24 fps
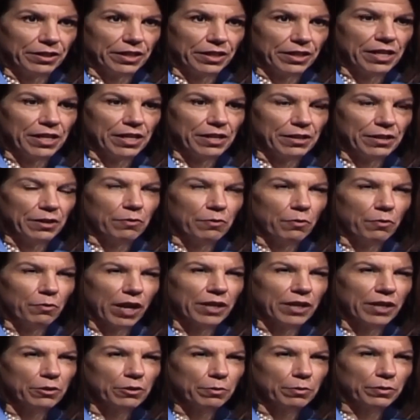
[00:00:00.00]
And
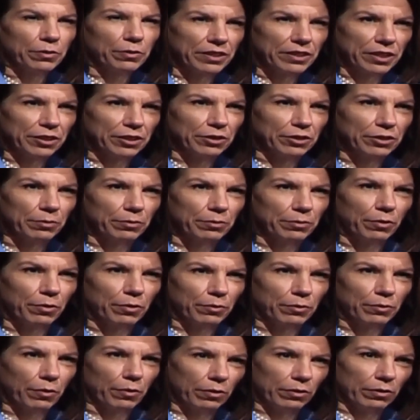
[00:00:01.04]
why do you play such an
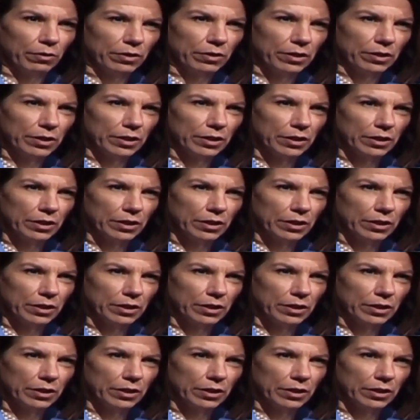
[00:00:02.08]
important role? Yeah.